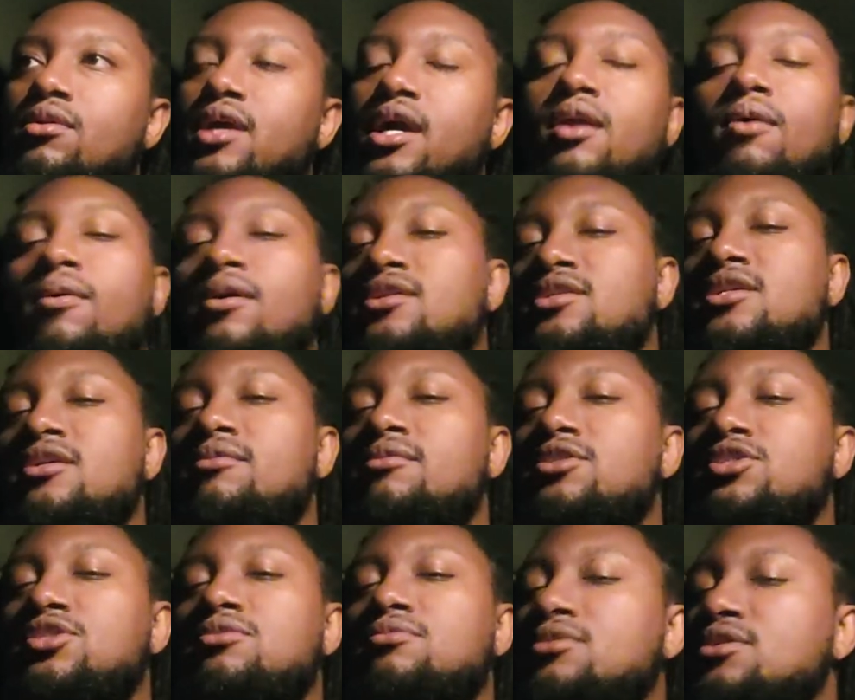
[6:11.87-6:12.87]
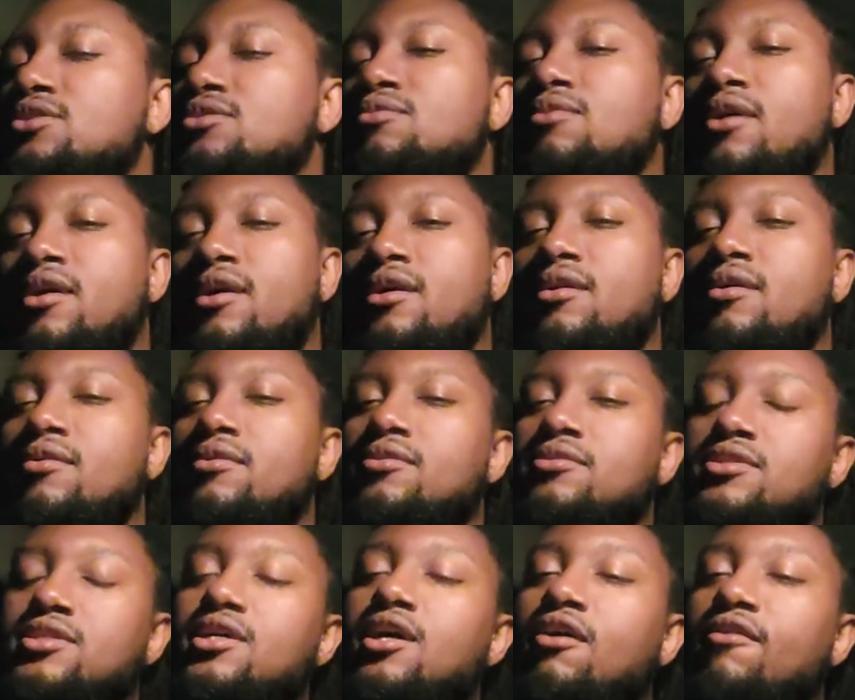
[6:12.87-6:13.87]
they don't want to deal with you when you working on
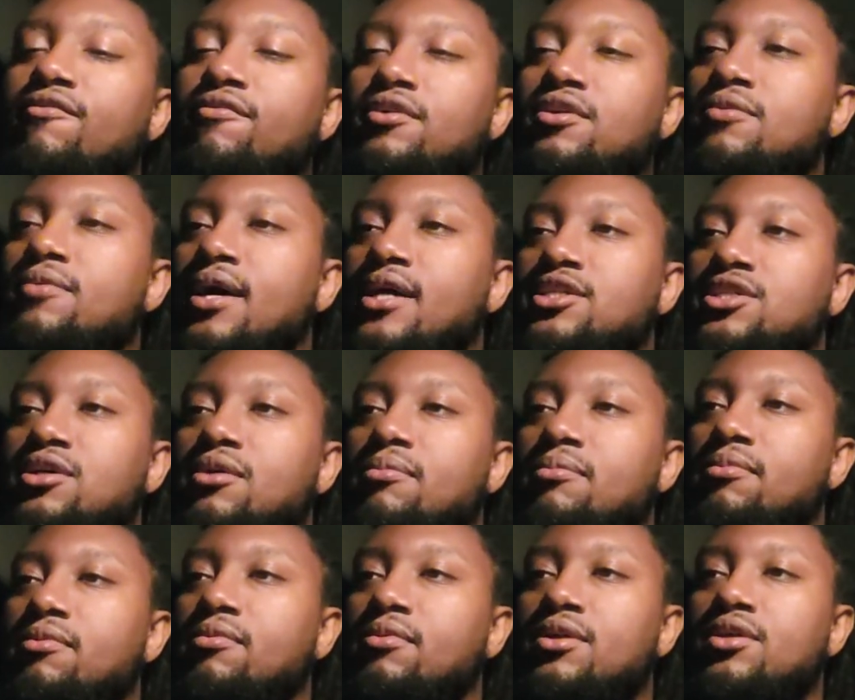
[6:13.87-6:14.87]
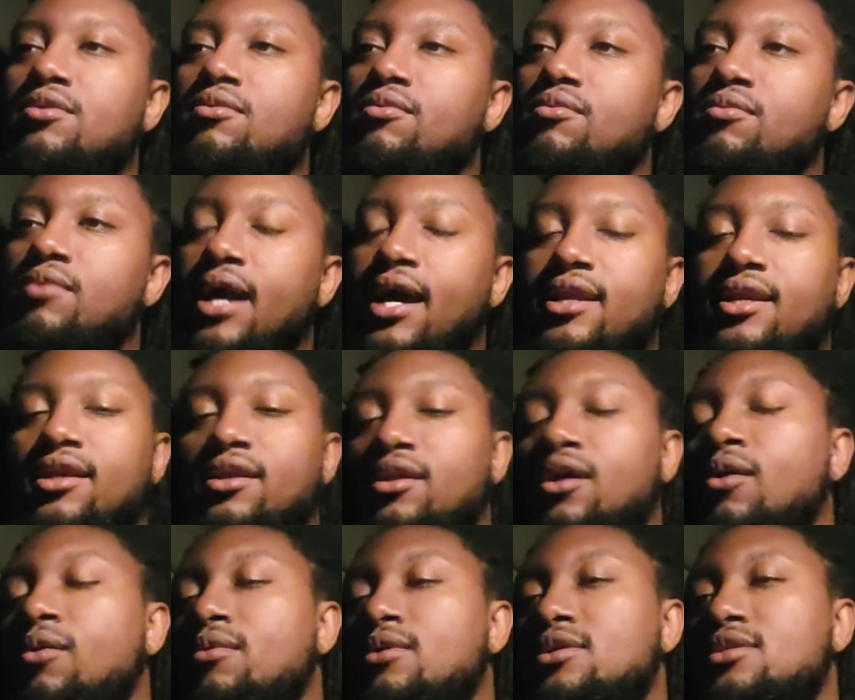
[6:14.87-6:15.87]
yourself, when you at the
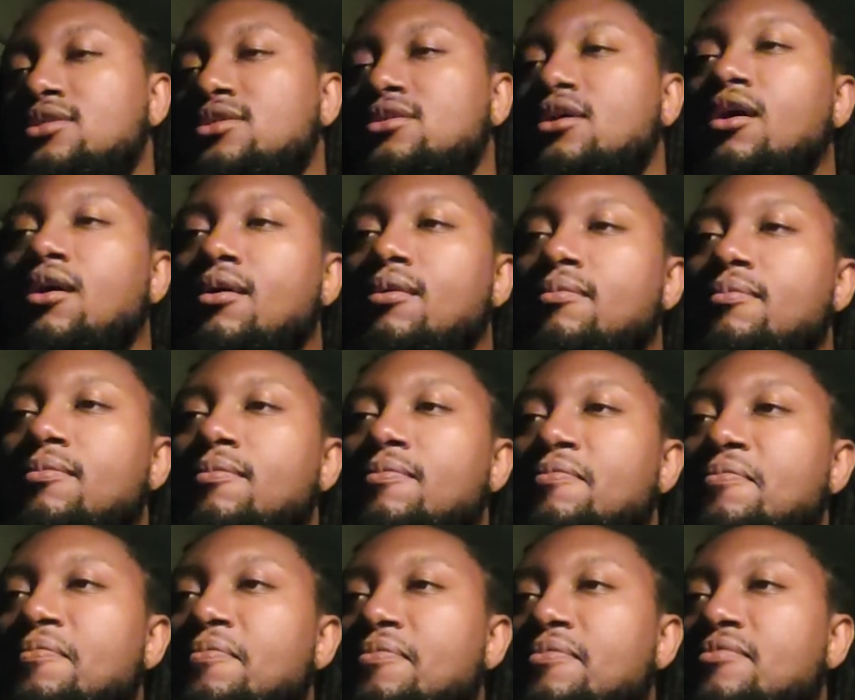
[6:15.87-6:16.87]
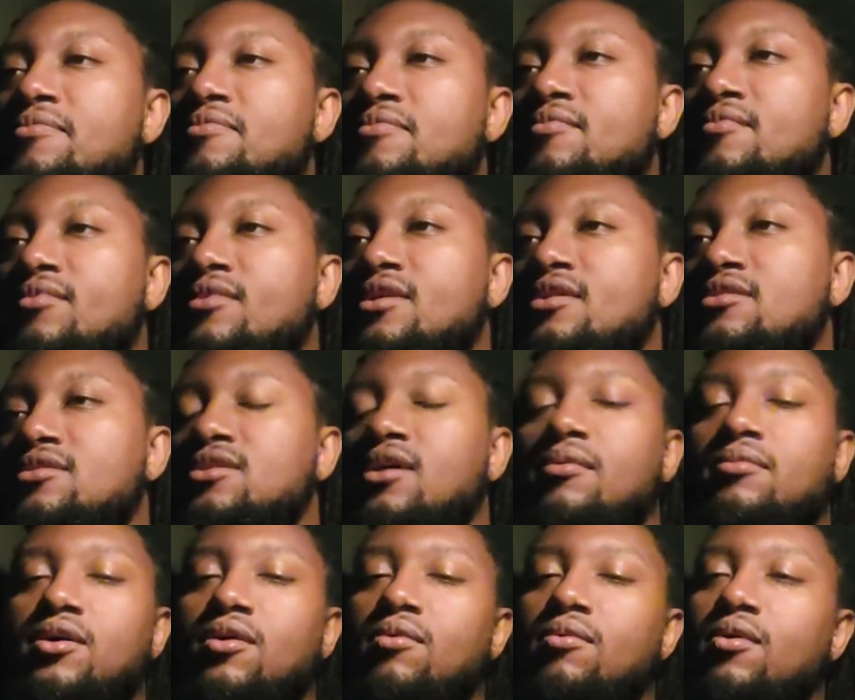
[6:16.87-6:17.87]
lowest. Some
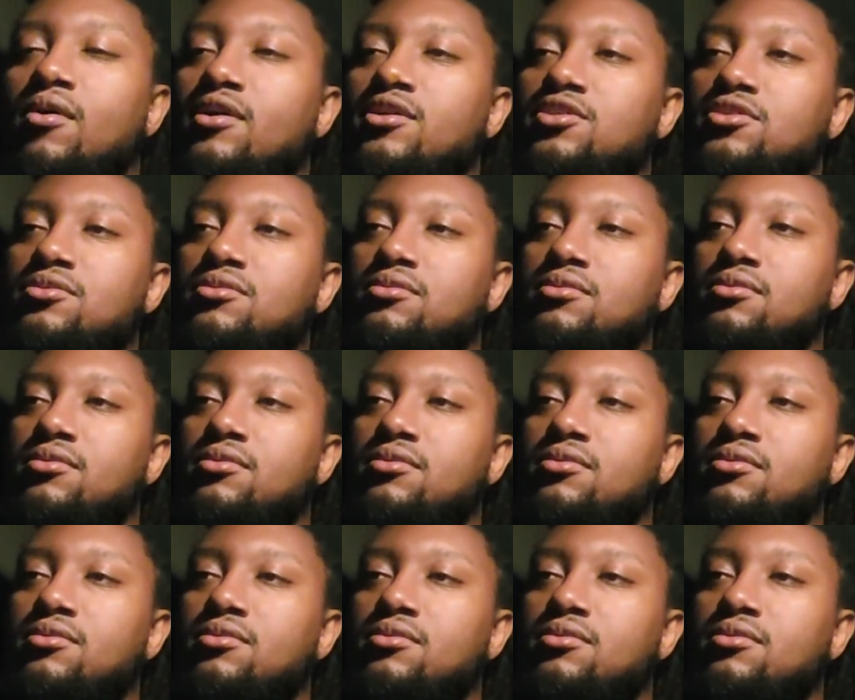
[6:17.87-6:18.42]
don't want to.